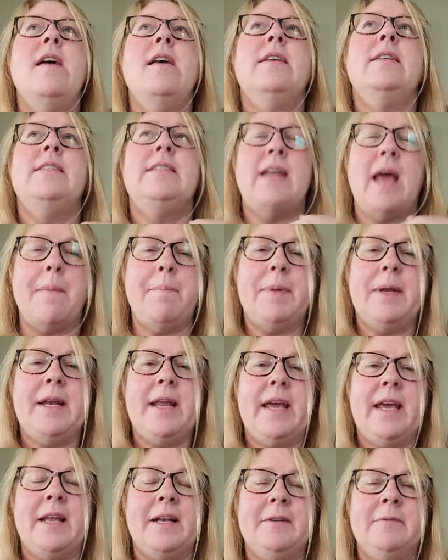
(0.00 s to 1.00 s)
stepping
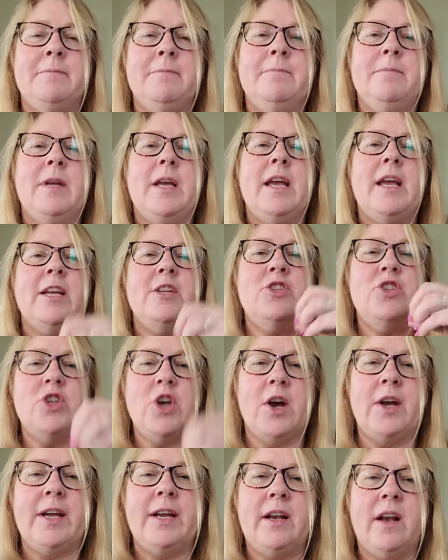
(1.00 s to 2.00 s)
in
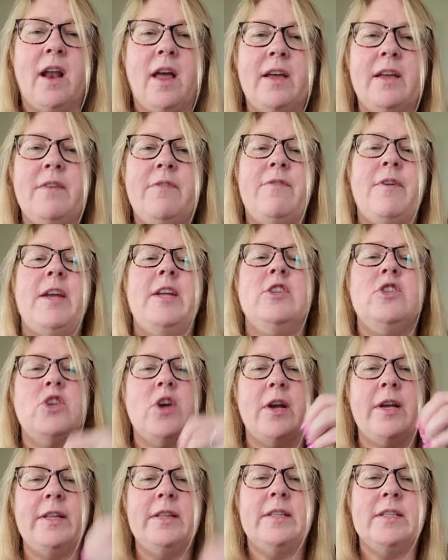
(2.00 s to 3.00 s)
enjoying life,
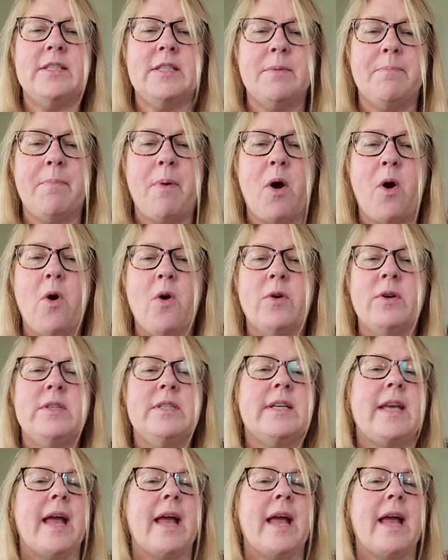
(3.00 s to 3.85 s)
enjoying the support,